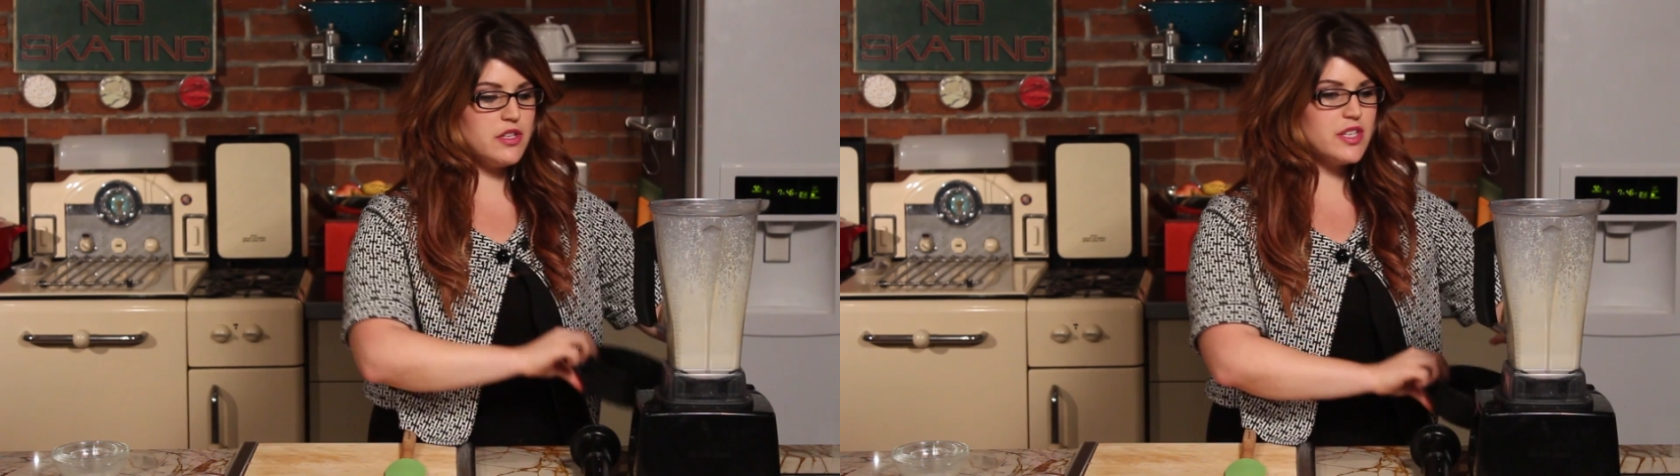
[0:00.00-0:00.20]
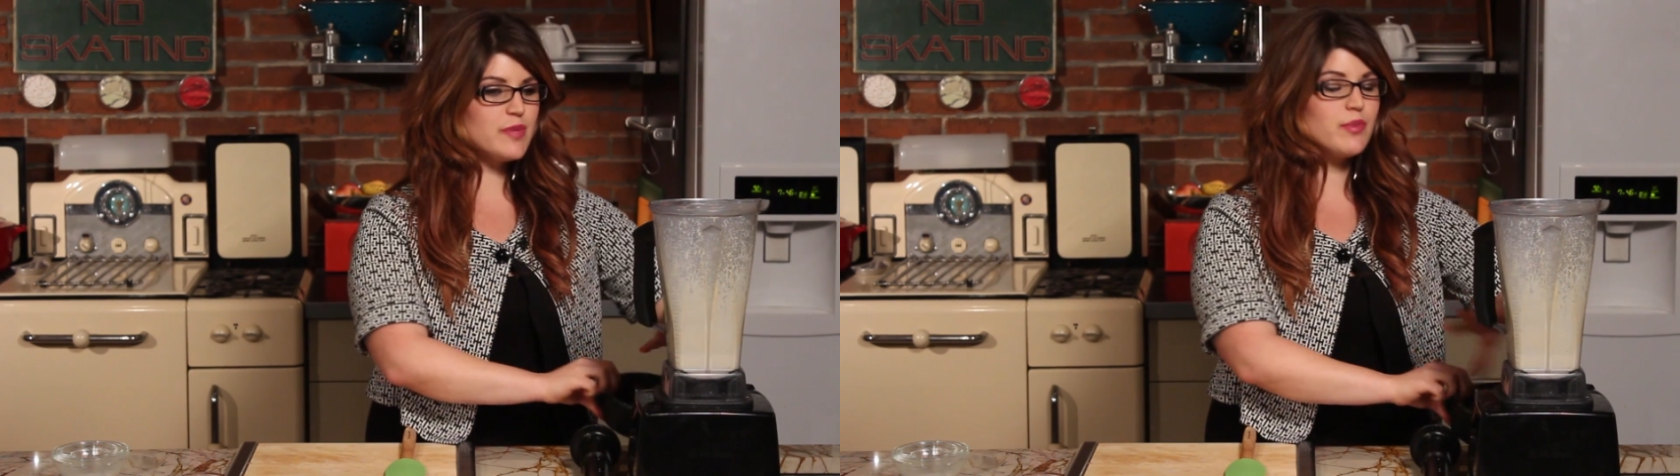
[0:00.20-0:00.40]

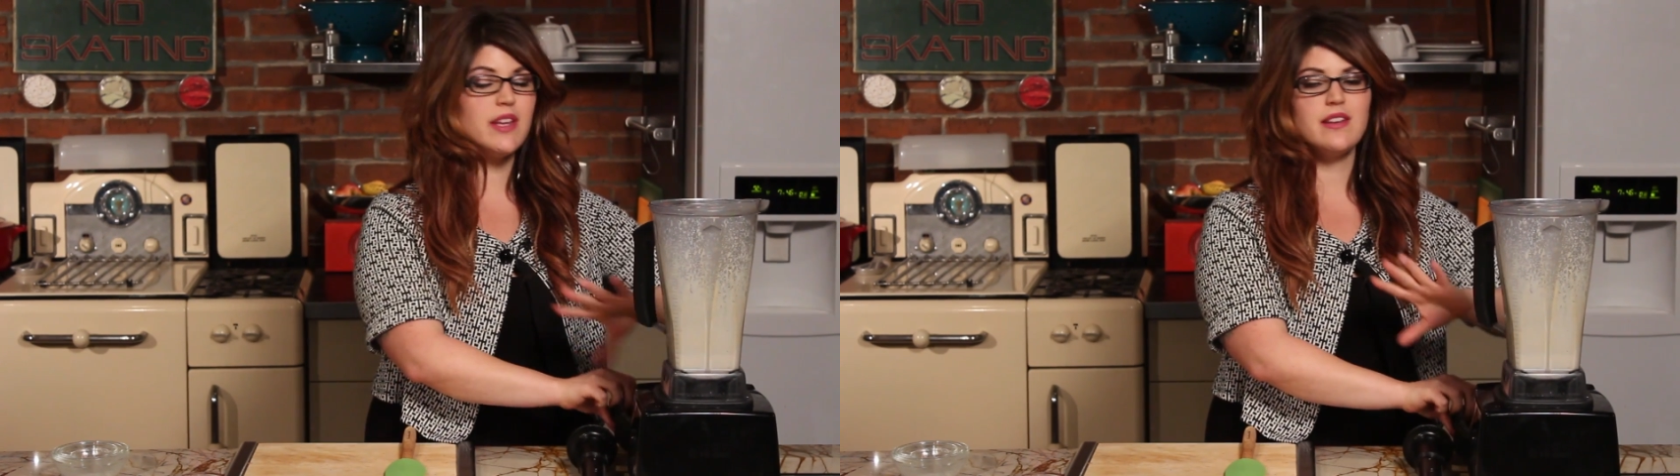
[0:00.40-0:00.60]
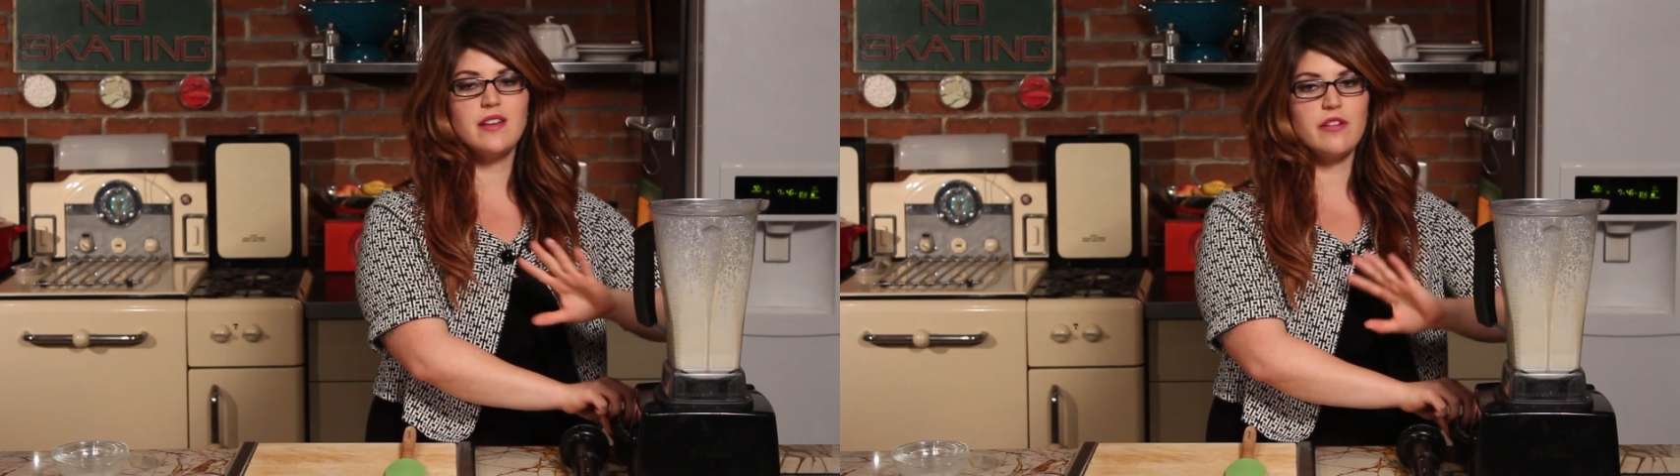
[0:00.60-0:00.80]
just
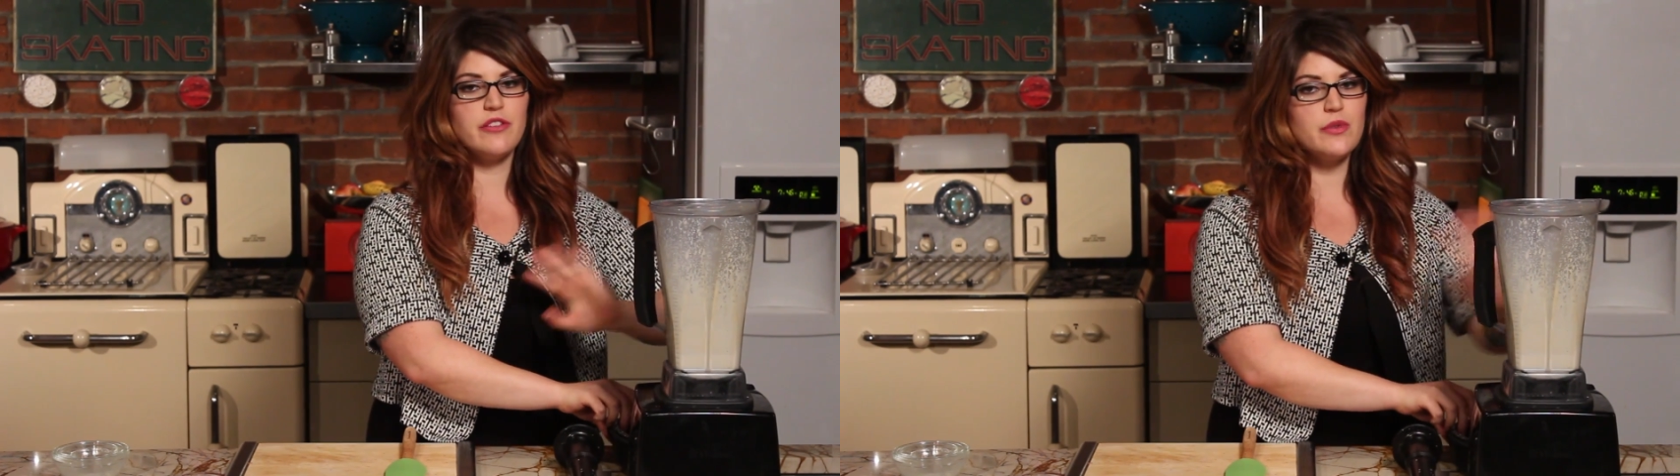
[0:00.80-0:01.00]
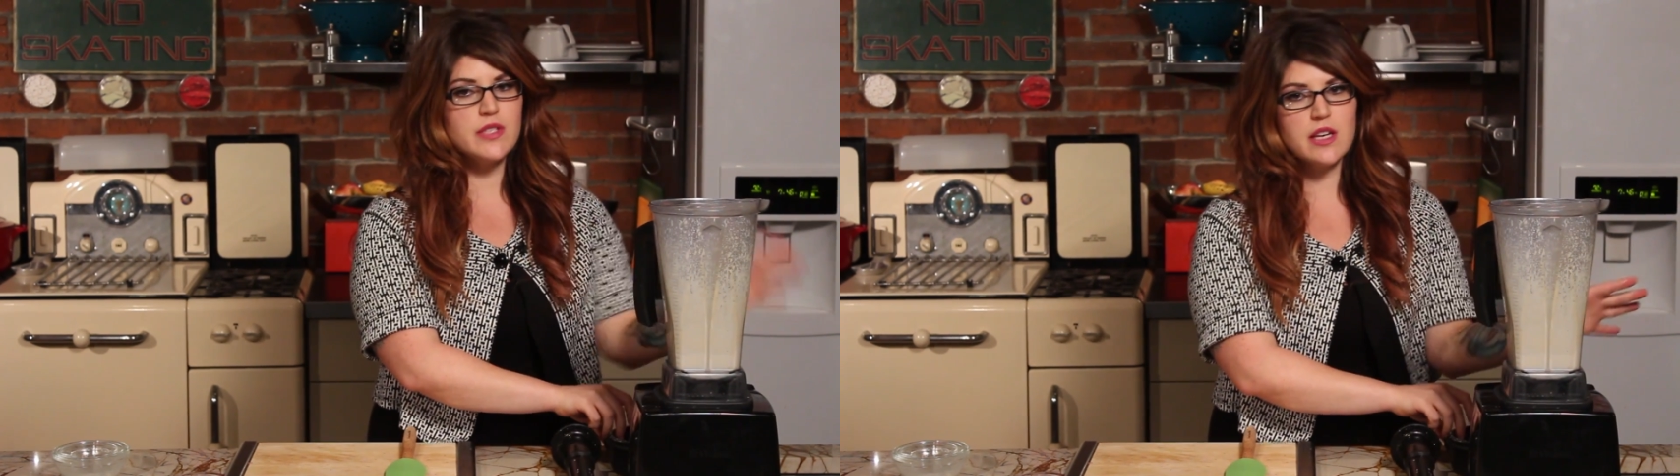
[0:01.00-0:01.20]
blend it a
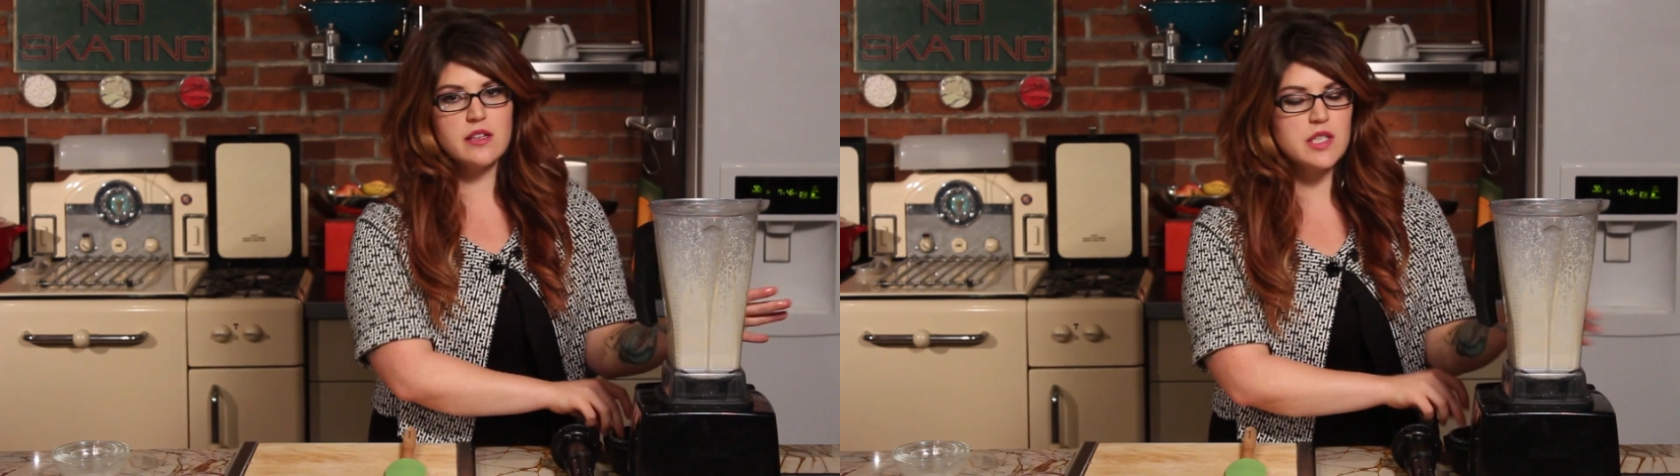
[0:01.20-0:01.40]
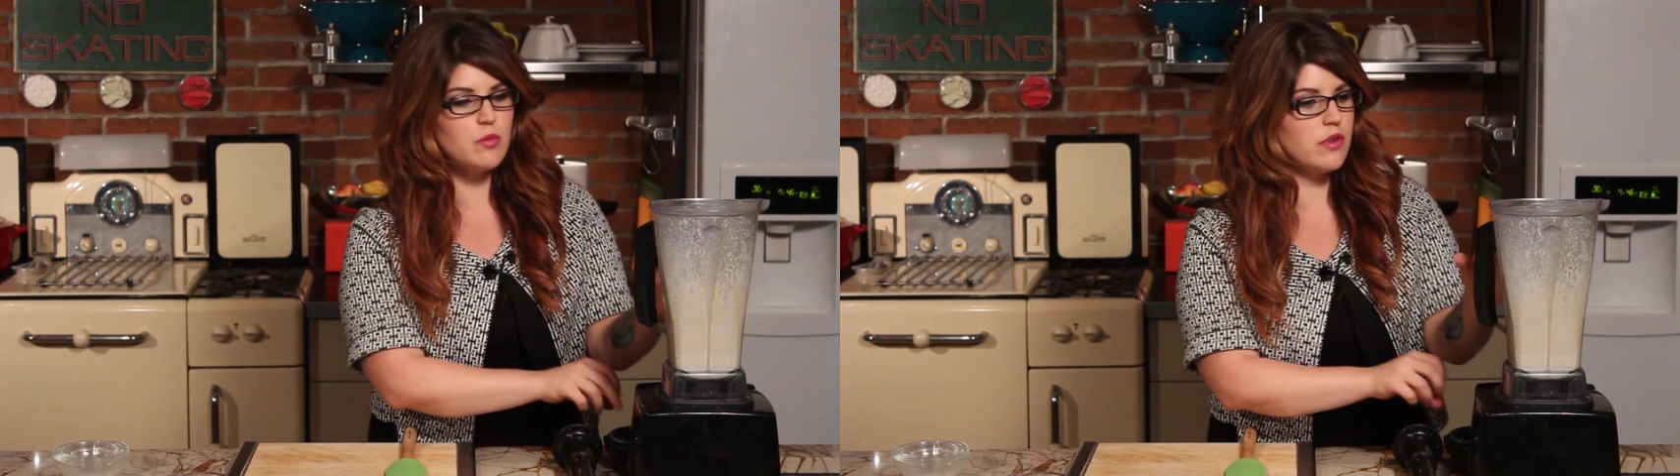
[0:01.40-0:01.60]
few
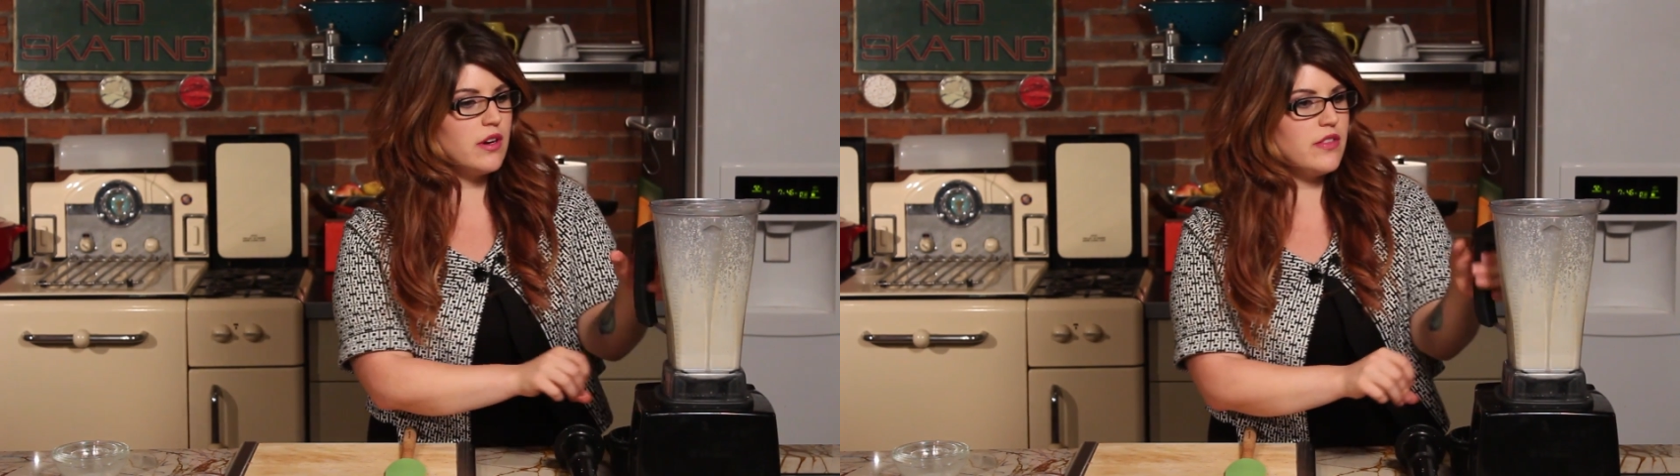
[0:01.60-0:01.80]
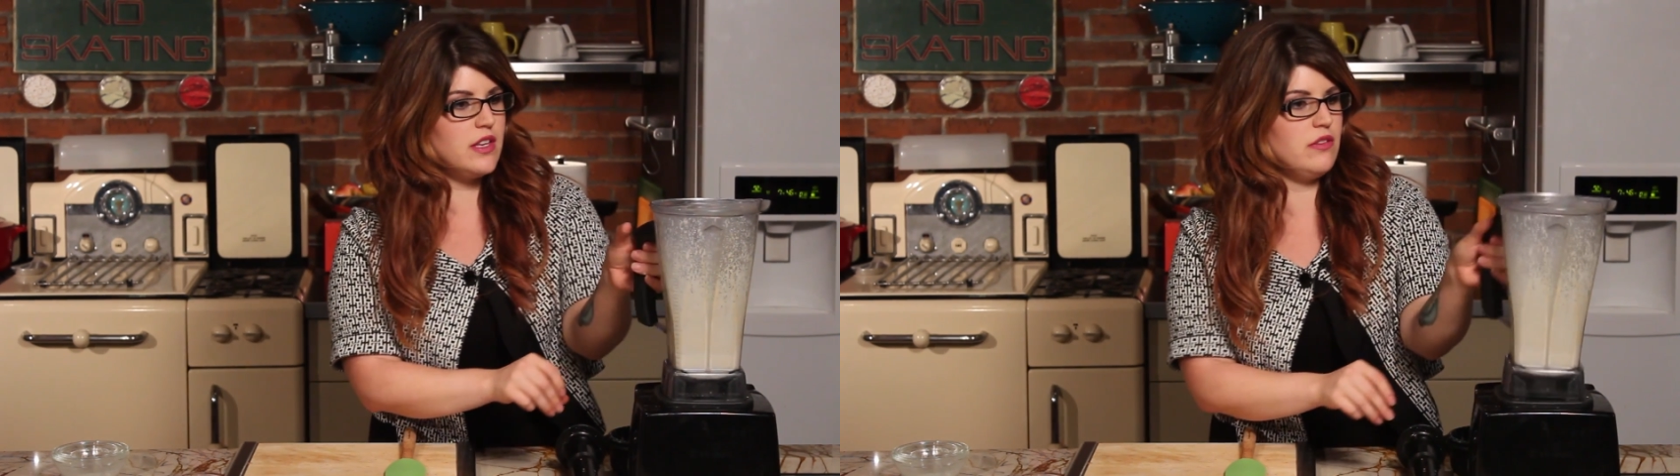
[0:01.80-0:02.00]
seconds
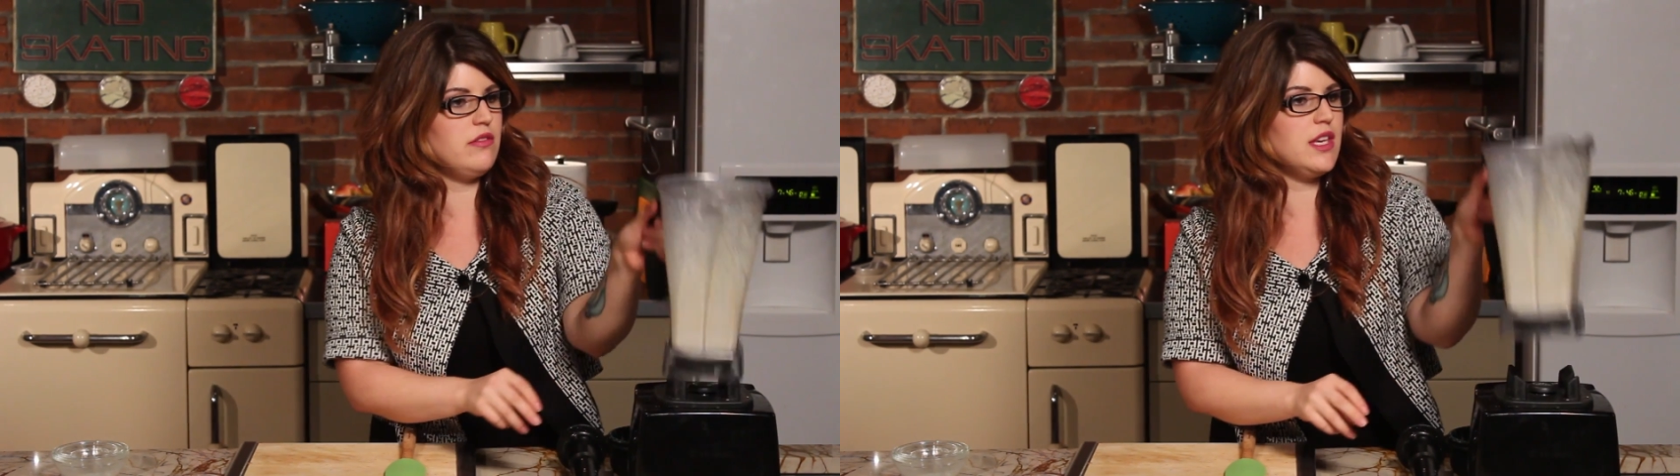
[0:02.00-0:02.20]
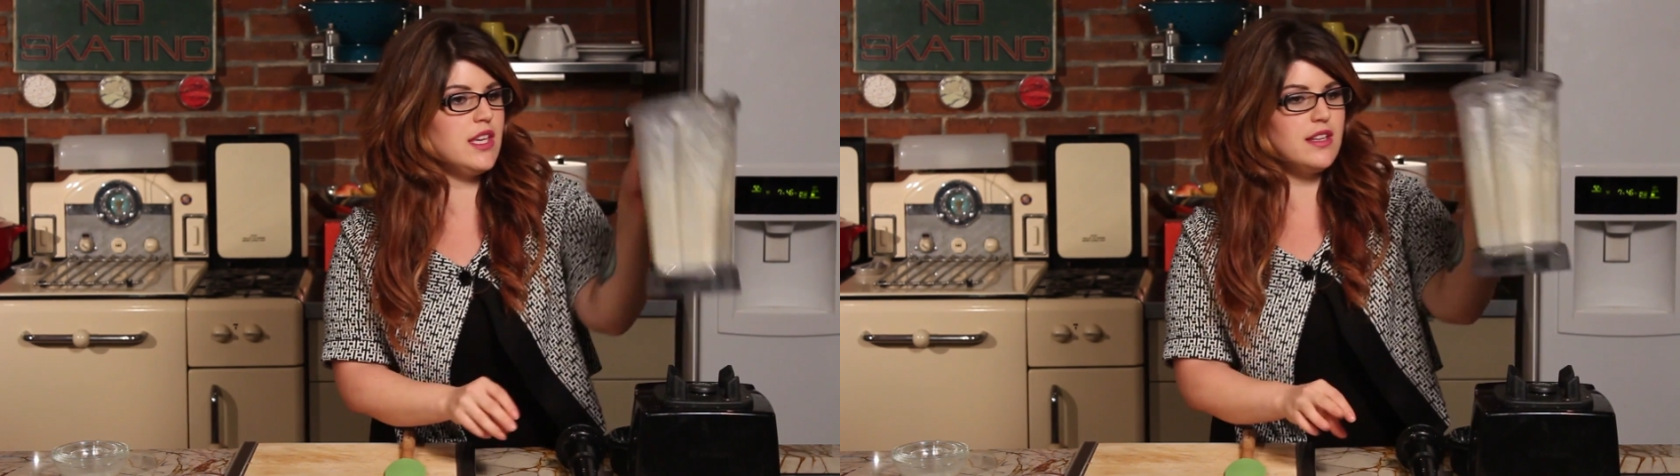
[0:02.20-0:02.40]
more than you
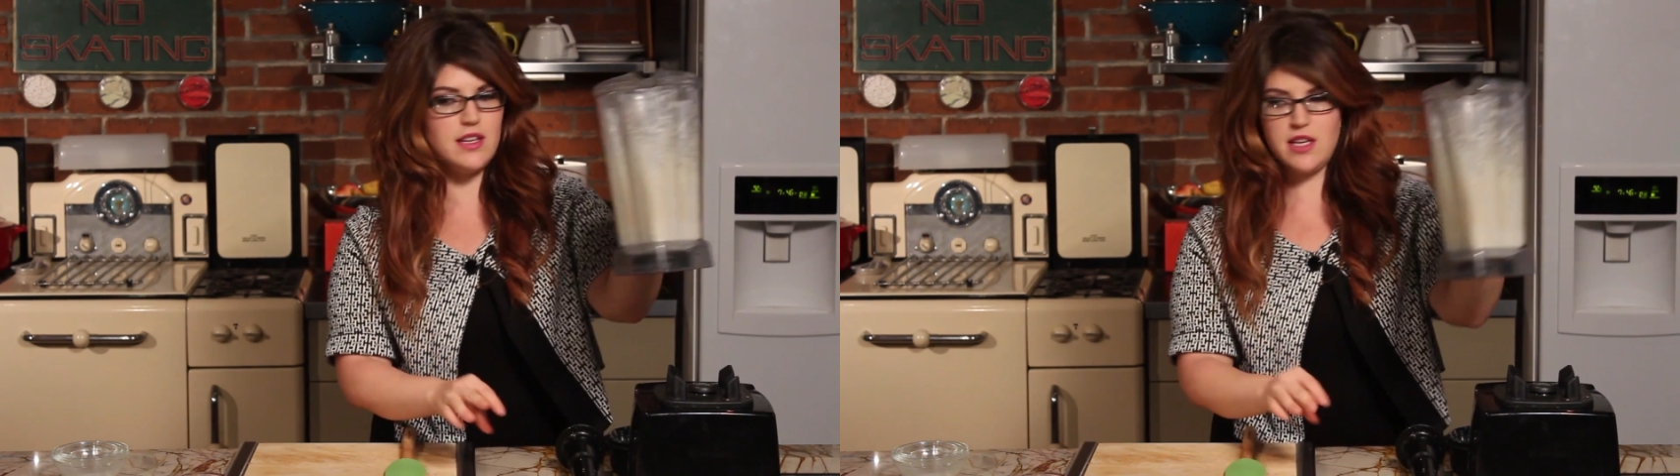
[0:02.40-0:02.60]
think it